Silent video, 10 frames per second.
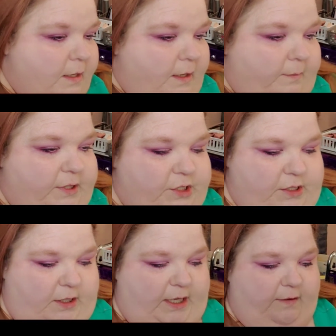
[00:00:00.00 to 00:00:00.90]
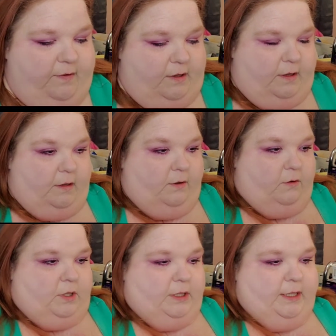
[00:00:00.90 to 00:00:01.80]
and I'm just going to give it a little
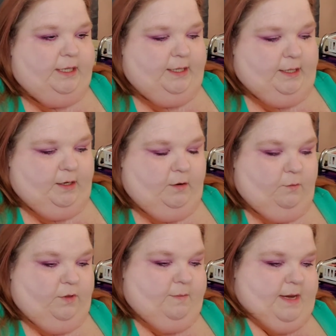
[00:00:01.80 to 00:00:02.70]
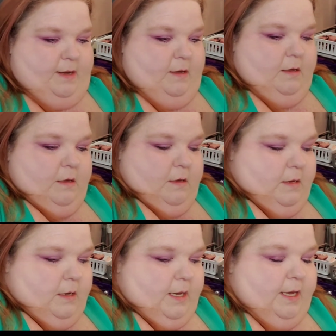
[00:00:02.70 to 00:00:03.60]
clean here with my
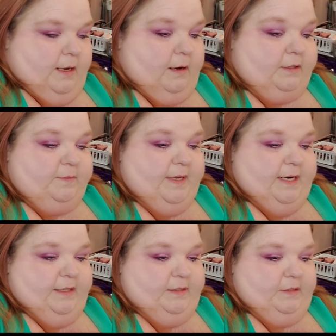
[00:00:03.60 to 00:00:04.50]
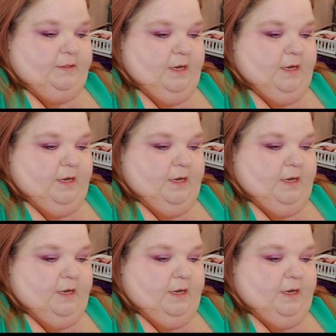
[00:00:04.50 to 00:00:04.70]
It Cosmetics